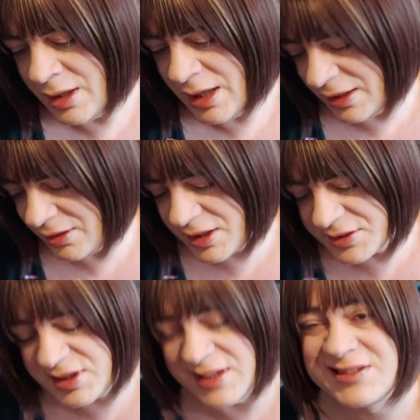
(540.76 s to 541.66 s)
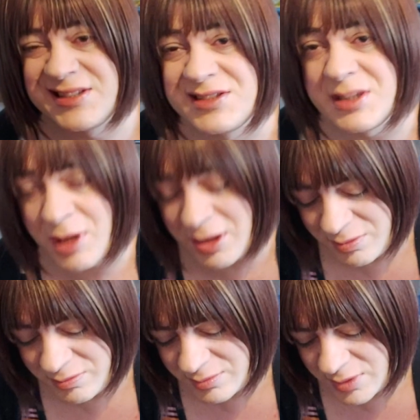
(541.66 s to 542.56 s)
And like I said, the Zimo,
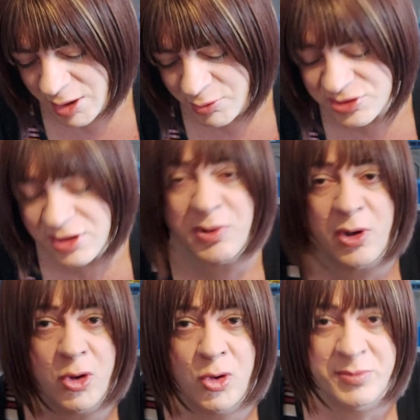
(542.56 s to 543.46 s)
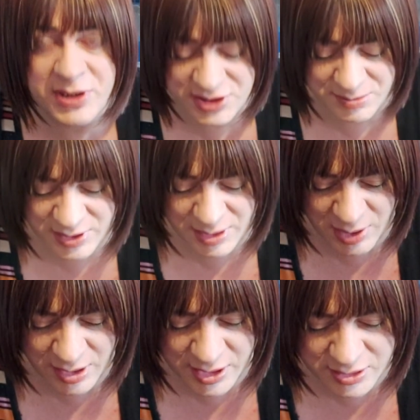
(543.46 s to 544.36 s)
I was going to put a Hornby chip in it,
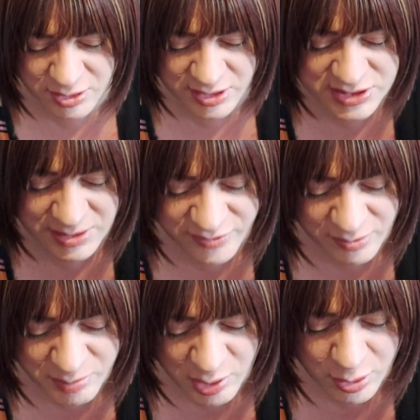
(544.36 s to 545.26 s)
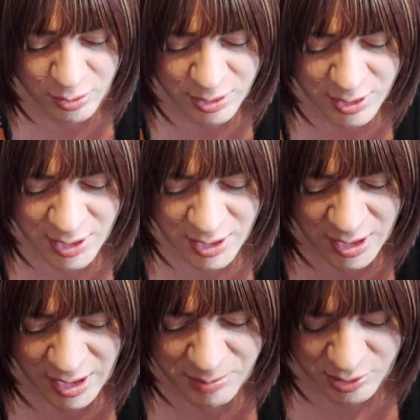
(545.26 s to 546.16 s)
but I got the chip from Paul,
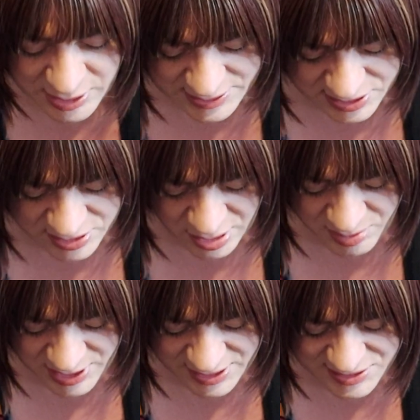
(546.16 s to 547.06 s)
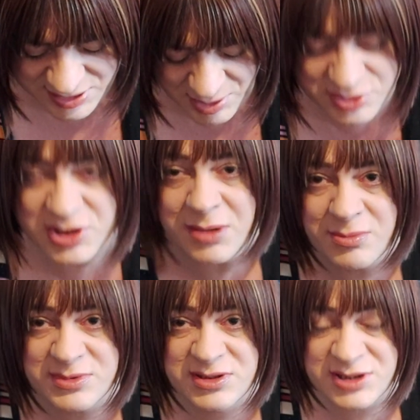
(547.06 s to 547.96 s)
and Paul actually told me that the Zimo
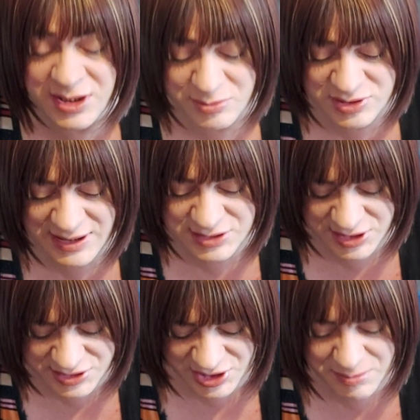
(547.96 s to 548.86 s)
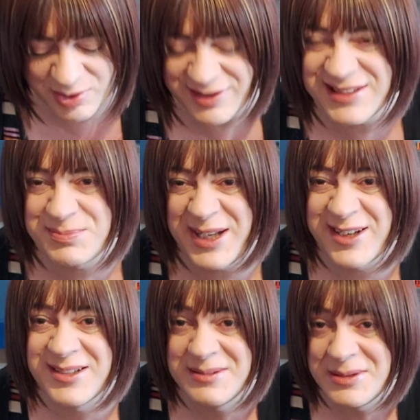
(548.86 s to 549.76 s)
chip was actually cheaper and it's
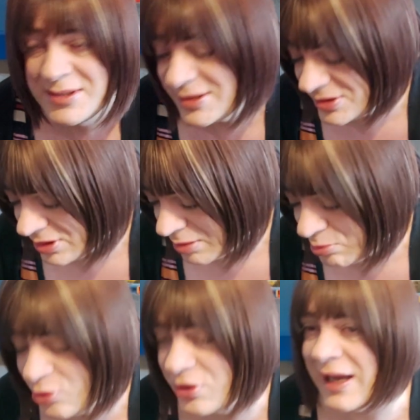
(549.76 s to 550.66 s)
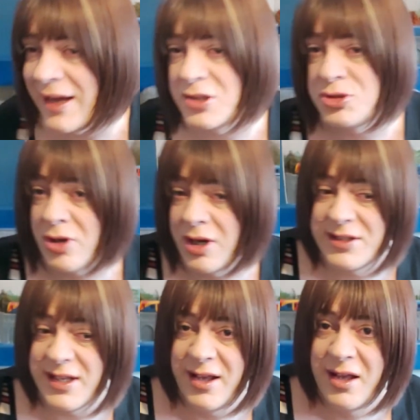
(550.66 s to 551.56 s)
better. So I bought that and I tried
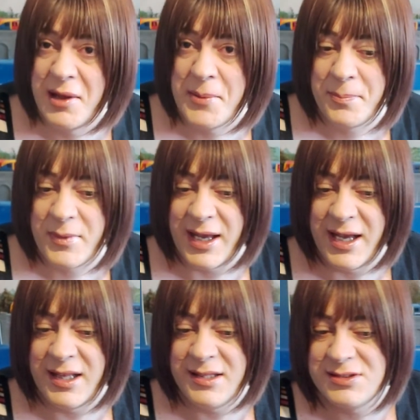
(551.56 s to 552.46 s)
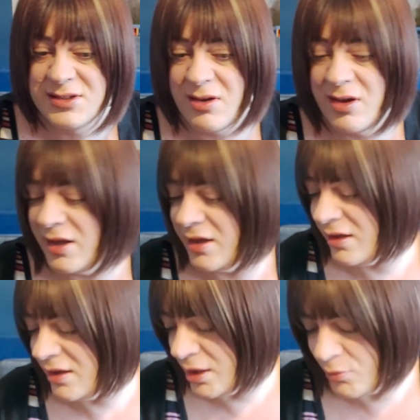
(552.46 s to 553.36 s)
it, and
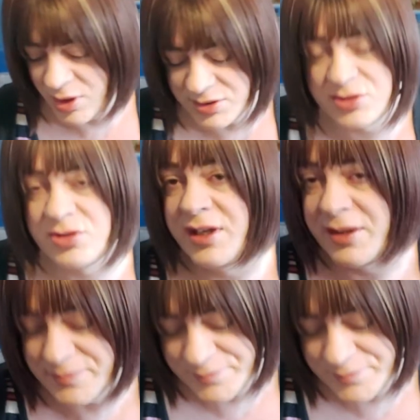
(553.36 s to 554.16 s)
it works a treat.